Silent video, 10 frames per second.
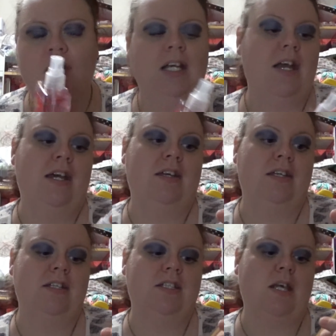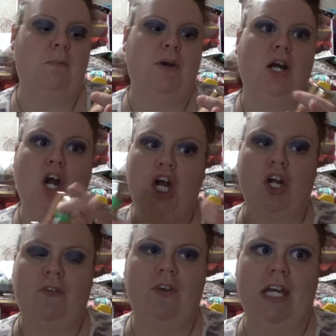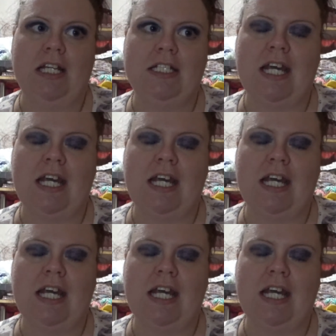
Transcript: It is perfect.